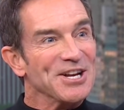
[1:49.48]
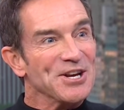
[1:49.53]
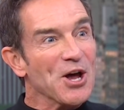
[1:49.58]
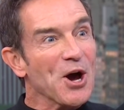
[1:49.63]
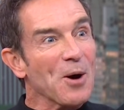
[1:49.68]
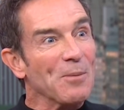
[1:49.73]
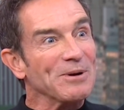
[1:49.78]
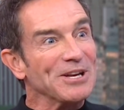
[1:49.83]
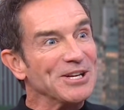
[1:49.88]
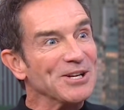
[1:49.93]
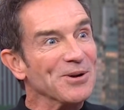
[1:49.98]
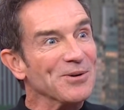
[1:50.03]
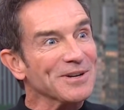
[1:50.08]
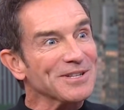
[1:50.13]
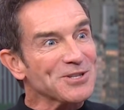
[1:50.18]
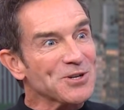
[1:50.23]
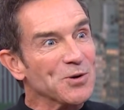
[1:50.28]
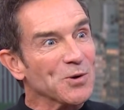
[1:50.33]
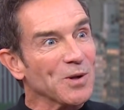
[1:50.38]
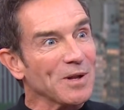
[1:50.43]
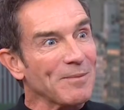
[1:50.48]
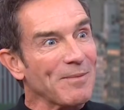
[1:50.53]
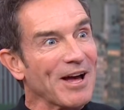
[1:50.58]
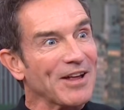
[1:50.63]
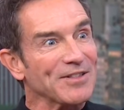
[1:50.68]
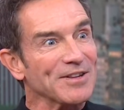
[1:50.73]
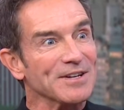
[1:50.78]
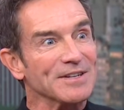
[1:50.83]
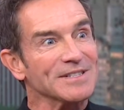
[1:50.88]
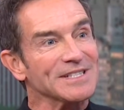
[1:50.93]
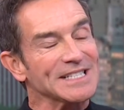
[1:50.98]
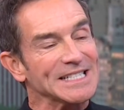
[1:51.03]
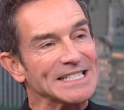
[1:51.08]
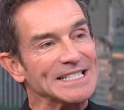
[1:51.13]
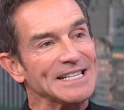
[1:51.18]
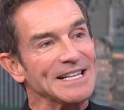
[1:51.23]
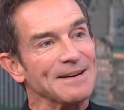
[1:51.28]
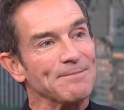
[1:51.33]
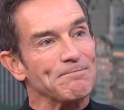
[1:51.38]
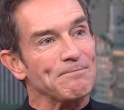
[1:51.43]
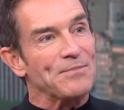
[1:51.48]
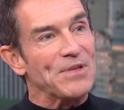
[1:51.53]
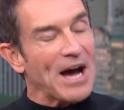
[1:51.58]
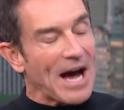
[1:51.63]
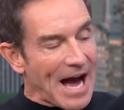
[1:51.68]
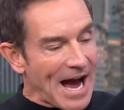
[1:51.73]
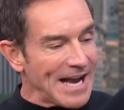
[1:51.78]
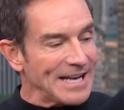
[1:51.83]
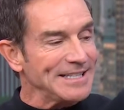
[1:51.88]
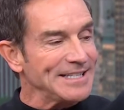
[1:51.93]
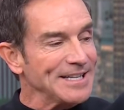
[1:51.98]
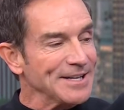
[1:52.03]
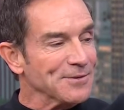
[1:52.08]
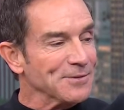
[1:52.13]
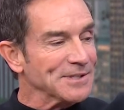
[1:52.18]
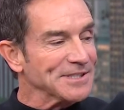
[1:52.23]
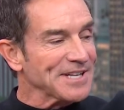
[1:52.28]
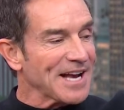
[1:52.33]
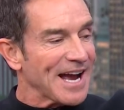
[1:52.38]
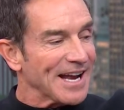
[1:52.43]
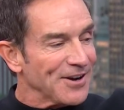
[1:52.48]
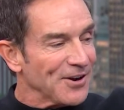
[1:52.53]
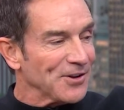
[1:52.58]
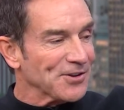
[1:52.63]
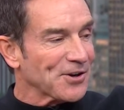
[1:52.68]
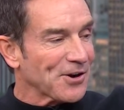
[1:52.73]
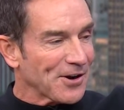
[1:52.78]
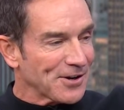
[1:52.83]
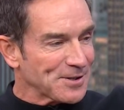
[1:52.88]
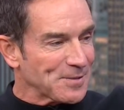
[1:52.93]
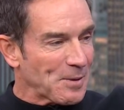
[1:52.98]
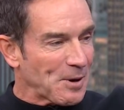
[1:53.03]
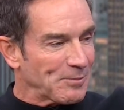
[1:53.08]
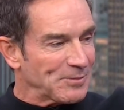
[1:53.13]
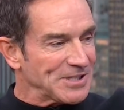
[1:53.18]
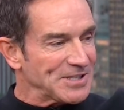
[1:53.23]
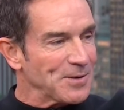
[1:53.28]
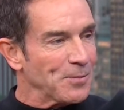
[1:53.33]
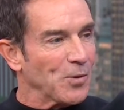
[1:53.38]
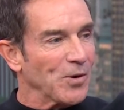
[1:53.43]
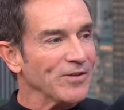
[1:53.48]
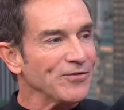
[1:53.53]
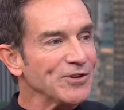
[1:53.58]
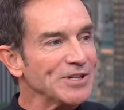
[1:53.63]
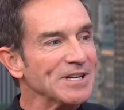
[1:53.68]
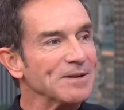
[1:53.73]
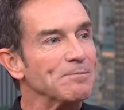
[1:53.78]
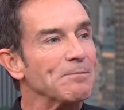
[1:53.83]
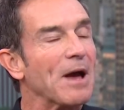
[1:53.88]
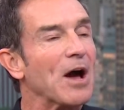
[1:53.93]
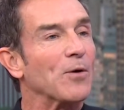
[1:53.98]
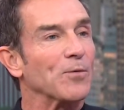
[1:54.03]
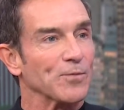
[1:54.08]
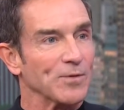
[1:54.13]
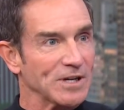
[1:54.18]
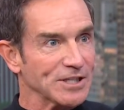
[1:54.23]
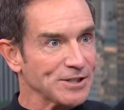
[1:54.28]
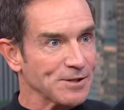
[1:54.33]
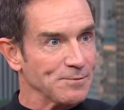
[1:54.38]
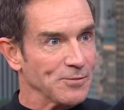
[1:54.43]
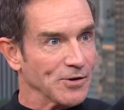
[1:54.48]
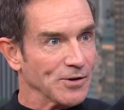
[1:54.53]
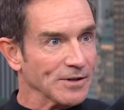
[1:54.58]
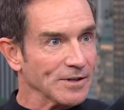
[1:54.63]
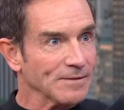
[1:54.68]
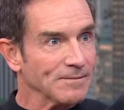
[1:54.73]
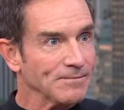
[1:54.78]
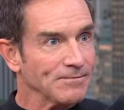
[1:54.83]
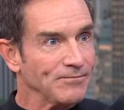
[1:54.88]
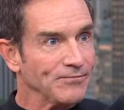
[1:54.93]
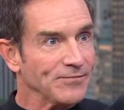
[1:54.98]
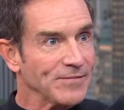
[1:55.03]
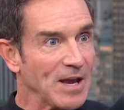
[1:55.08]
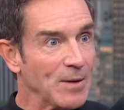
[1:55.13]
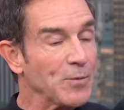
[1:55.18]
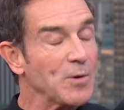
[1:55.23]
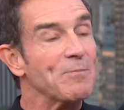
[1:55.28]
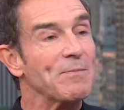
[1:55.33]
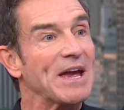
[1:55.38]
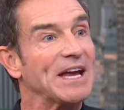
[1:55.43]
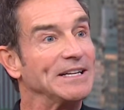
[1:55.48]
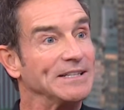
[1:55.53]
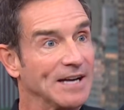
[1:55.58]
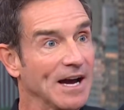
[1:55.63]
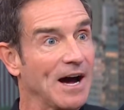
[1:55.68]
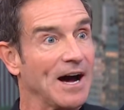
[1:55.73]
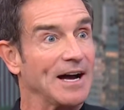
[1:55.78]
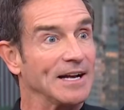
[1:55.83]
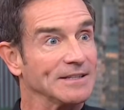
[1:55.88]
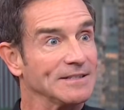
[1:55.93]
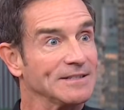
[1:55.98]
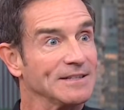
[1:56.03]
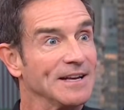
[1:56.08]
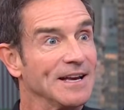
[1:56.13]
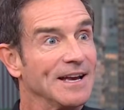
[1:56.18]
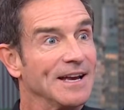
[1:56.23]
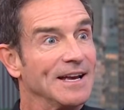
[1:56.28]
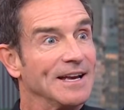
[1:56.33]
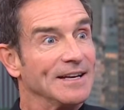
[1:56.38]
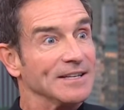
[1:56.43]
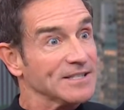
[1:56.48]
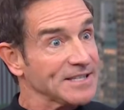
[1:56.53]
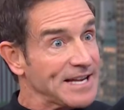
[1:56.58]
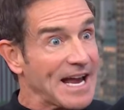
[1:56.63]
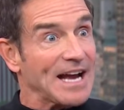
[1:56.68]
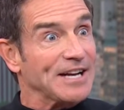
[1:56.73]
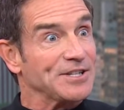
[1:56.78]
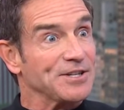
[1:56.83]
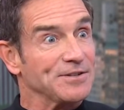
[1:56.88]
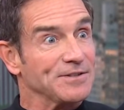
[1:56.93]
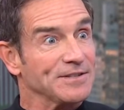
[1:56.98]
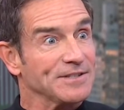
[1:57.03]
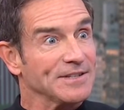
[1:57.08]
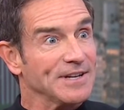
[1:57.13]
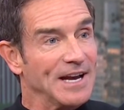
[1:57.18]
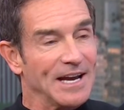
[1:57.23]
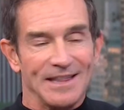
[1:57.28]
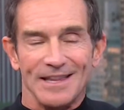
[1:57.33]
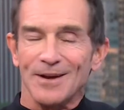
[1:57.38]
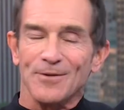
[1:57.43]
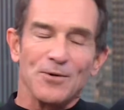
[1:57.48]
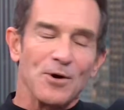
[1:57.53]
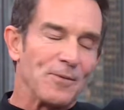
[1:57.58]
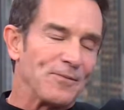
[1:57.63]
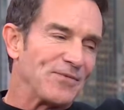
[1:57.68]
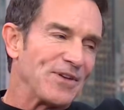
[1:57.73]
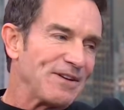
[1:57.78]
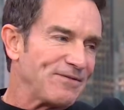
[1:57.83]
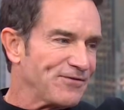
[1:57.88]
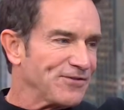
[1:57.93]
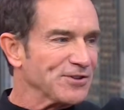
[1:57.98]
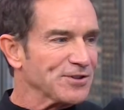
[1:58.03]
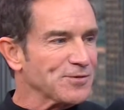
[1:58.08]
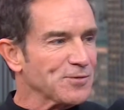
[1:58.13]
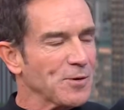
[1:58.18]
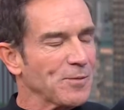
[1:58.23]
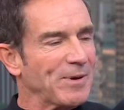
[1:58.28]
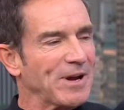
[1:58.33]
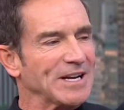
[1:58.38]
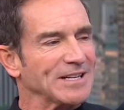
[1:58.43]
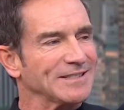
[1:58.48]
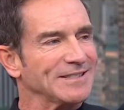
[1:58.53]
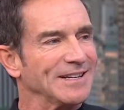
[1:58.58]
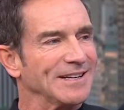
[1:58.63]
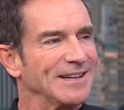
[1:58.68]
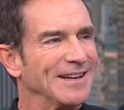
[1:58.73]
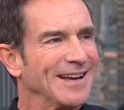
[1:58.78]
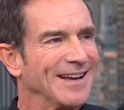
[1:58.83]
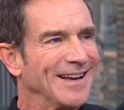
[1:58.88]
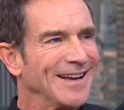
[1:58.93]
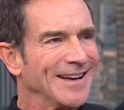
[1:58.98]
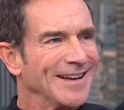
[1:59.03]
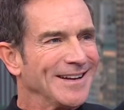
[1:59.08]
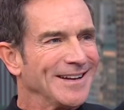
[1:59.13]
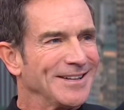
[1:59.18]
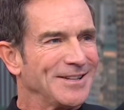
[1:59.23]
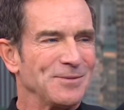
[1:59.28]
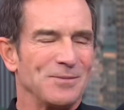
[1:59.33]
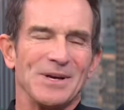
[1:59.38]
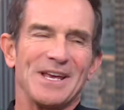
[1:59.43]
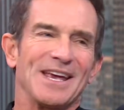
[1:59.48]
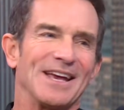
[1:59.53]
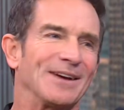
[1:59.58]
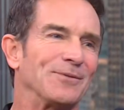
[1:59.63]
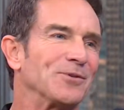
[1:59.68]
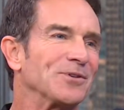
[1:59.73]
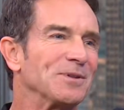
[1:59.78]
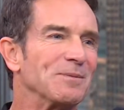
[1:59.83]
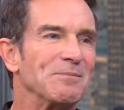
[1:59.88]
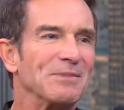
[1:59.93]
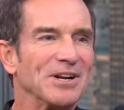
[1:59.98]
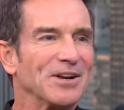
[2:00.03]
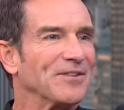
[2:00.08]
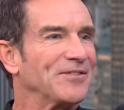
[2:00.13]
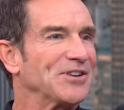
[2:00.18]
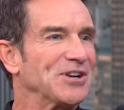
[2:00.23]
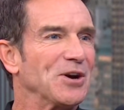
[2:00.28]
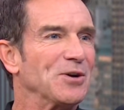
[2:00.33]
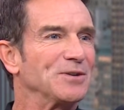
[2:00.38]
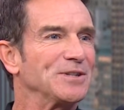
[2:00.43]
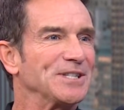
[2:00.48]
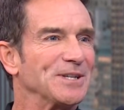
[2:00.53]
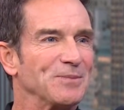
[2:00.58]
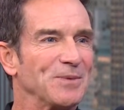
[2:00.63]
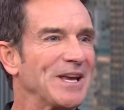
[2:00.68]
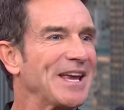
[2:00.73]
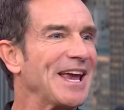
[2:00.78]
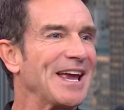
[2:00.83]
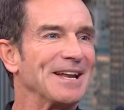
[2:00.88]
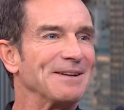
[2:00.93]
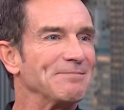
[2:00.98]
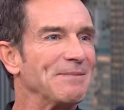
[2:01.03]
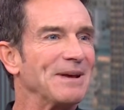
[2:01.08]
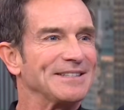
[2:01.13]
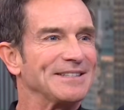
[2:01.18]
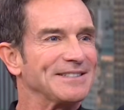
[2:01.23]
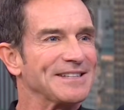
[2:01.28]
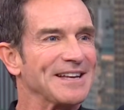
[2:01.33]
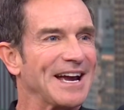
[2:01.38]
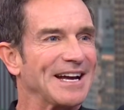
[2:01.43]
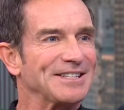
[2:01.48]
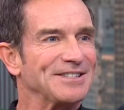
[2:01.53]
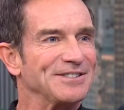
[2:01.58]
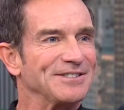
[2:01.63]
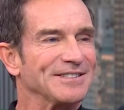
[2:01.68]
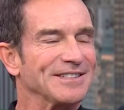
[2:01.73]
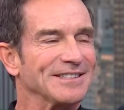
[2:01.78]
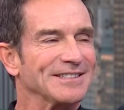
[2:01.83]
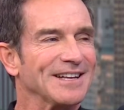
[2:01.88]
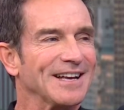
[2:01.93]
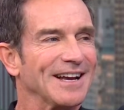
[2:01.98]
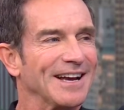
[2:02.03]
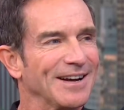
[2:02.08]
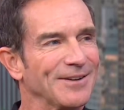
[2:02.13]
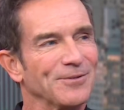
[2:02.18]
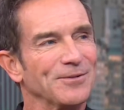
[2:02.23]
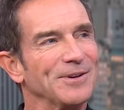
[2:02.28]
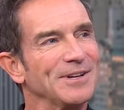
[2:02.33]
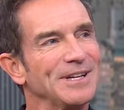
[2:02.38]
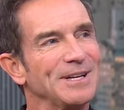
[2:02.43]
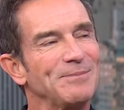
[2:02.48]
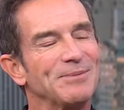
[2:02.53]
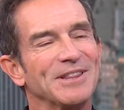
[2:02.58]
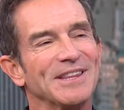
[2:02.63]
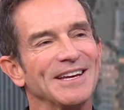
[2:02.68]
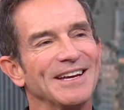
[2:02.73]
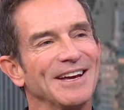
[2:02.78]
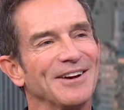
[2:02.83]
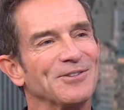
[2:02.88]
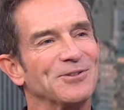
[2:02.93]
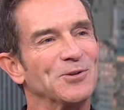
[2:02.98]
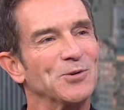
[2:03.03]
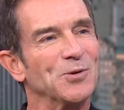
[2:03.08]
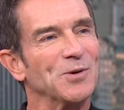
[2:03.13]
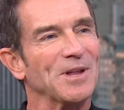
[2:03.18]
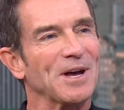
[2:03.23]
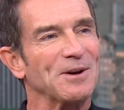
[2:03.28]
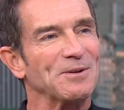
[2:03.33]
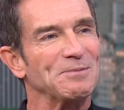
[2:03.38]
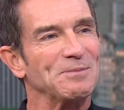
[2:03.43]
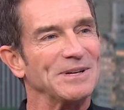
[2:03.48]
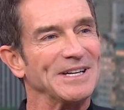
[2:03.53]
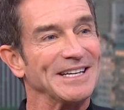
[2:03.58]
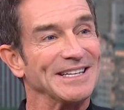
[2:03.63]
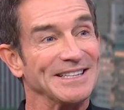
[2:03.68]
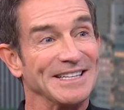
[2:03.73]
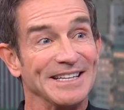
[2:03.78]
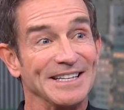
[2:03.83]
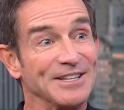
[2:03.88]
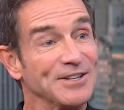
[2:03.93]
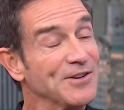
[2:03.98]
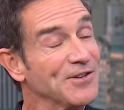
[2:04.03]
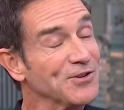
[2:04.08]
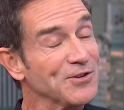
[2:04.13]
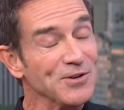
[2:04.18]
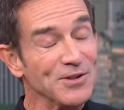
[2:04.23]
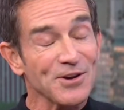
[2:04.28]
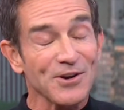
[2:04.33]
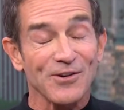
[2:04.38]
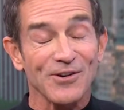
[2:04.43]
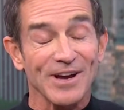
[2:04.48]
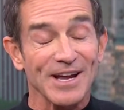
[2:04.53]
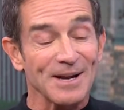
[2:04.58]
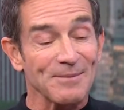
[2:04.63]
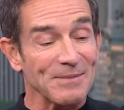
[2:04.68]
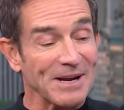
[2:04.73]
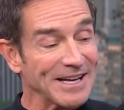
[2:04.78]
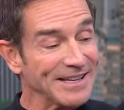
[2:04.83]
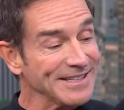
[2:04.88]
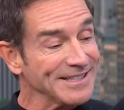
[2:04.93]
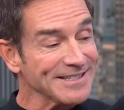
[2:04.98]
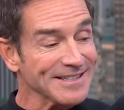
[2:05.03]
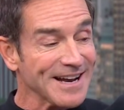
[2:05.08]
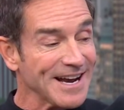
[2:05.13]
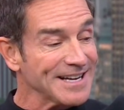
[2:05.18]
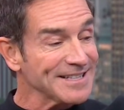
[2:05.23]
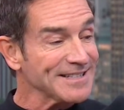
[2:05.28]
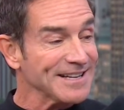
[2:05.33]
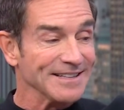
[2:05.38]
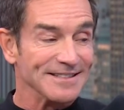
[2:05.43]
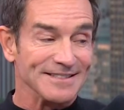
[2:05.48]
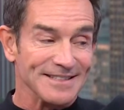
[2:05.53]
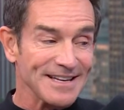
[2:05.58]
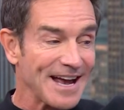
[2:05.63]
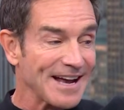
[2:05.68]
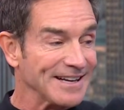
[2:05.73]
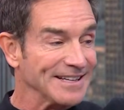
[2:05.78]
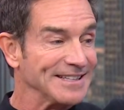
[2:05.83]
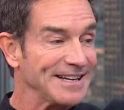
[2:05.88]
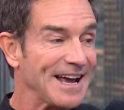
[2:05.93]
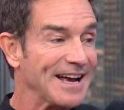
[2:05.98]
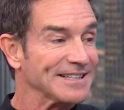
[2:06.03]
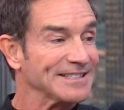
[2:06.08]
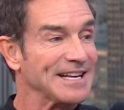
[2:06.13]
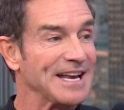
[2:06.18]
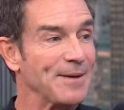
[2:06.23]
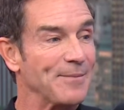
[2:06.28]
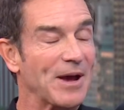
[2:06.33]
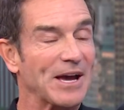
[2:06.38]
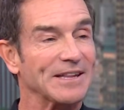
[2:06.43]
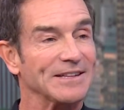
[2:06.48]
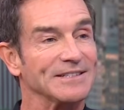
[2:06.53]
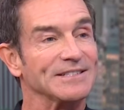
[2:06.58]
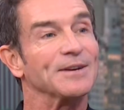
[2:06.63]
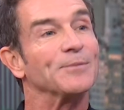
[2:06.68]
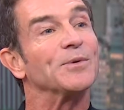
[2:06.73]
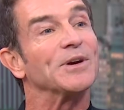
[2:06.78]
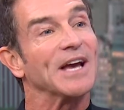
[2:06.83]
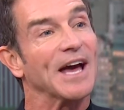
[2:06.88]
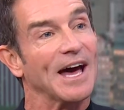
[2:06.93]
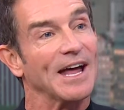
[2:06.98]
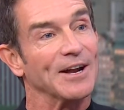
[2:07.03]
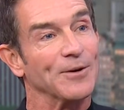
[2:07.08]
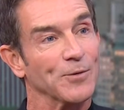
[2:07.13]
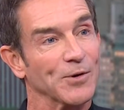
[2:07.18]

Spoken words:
No, but you know what's cool about those is the idea was, I called our art department and said, what if we did Mount Rushmore and we made gods, statues? And they first wrote back and said, dude, we're in the middle of an ocean. We can't statues. And I was like, oh, really? To think how cool that would be. And then to their credit, man, these guys, Zach and Dax came back and they said, we got it.